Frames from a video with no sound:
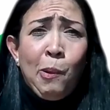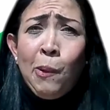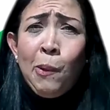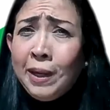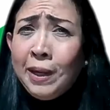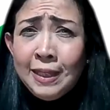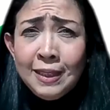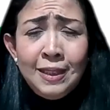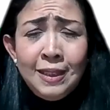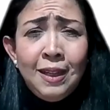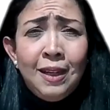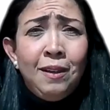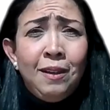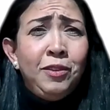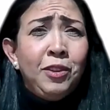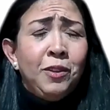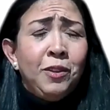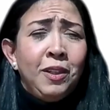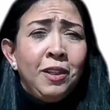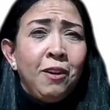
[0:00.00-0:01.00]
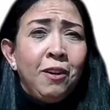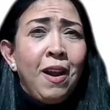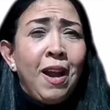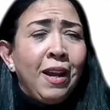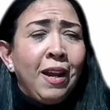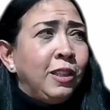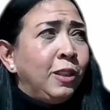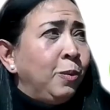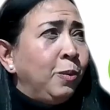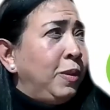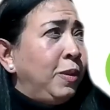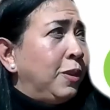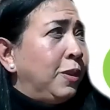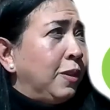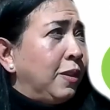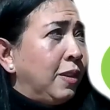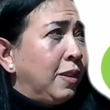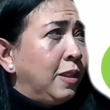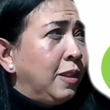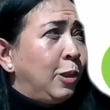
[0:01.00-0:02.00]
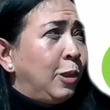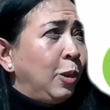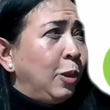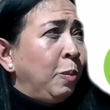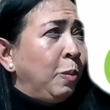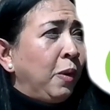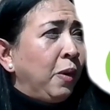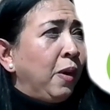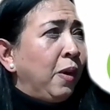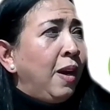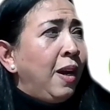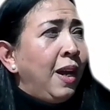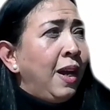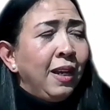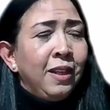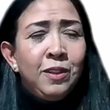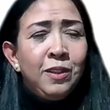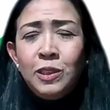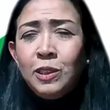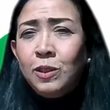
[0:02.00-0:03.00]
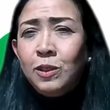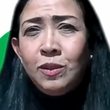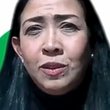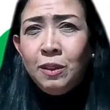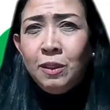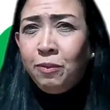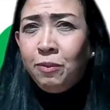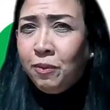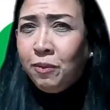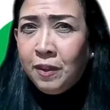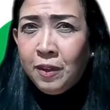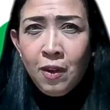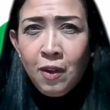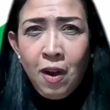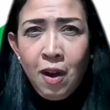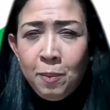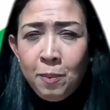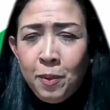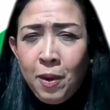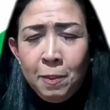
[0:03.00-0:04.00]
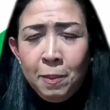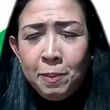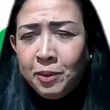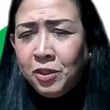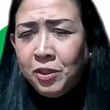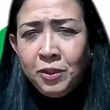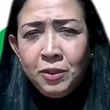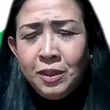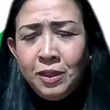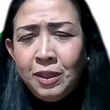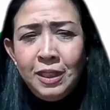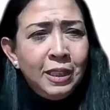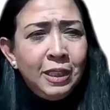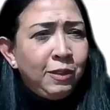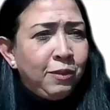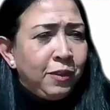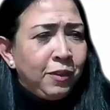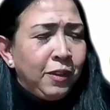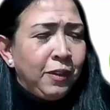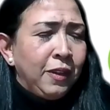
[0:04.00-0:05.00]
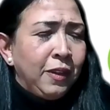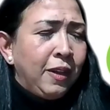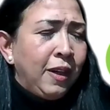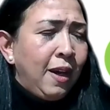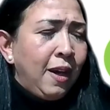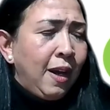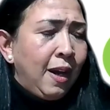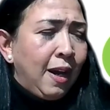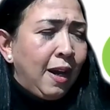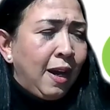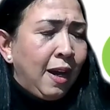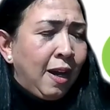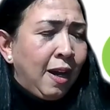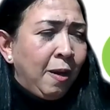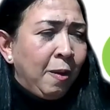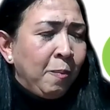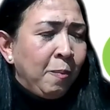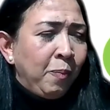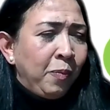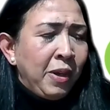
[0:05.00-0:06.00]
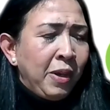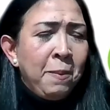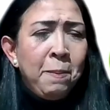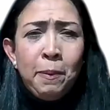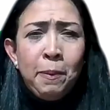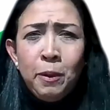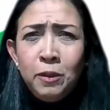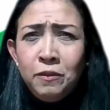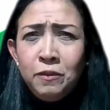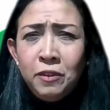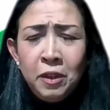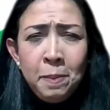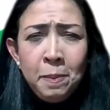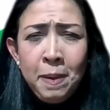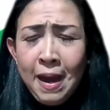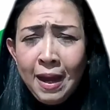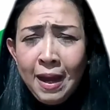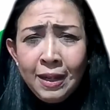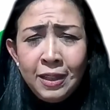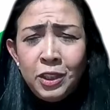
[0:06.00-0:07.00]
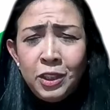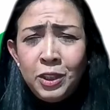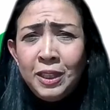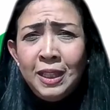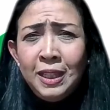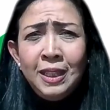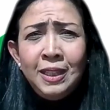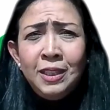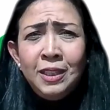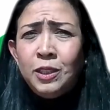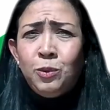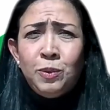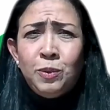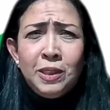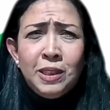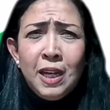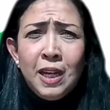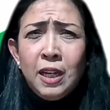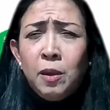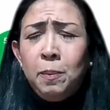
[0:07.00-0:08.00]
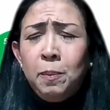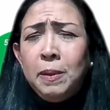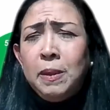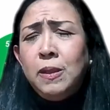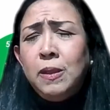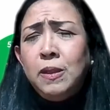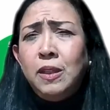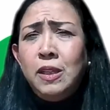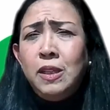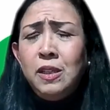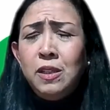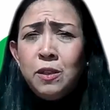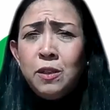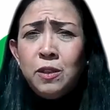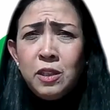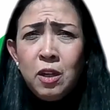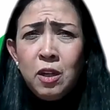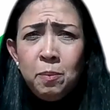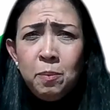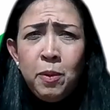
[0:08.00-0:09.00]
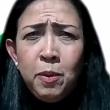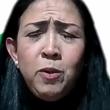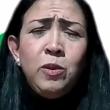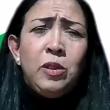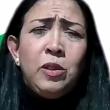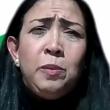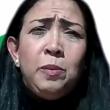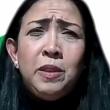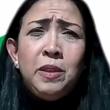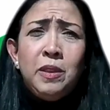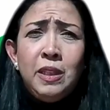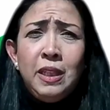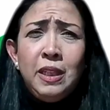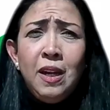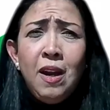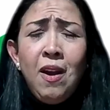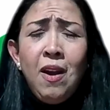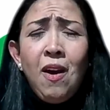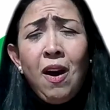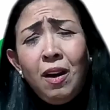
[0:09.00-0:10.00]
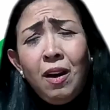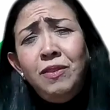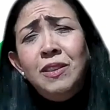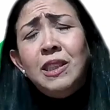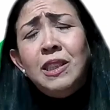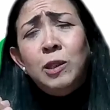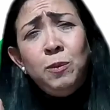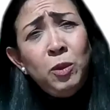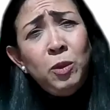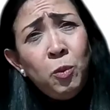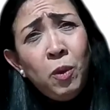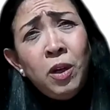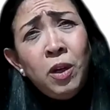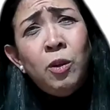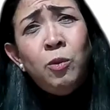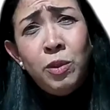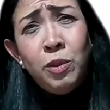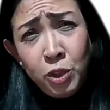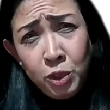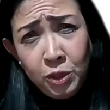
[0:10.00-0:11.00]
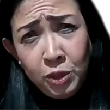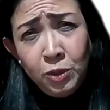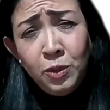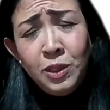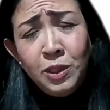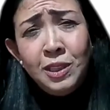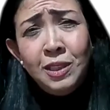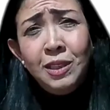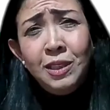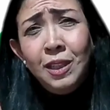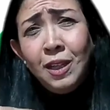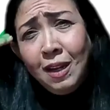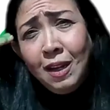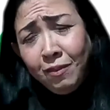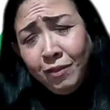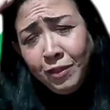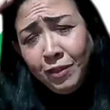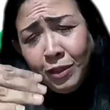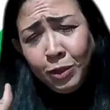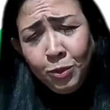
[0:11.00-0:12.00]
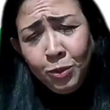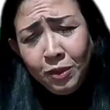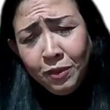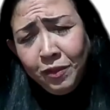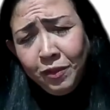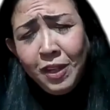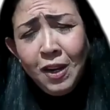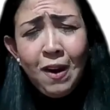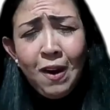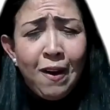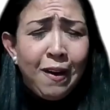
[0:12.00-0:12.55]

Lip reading: point of your interaction with your consumer. And there's different opportunities for improving packaging. There's recyclability, there's compostability. Obviously, we want to reduce. You have sort of the